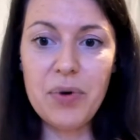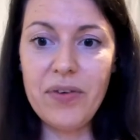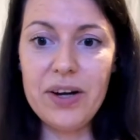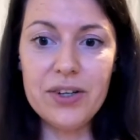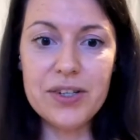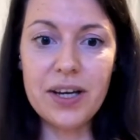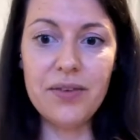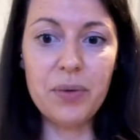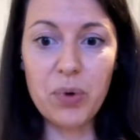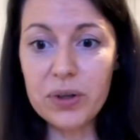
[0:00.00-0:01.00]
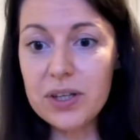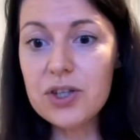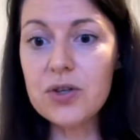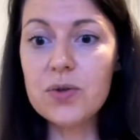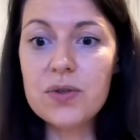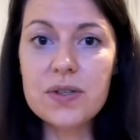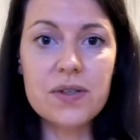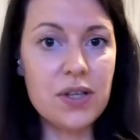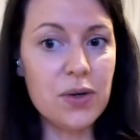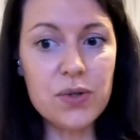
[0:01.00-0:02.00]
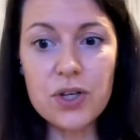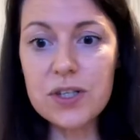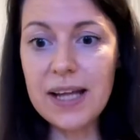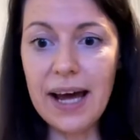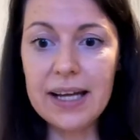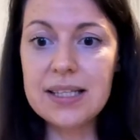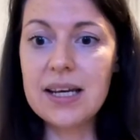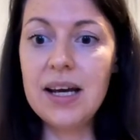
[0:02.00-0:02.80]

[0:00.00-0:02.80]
providers can report issues, see usage stats,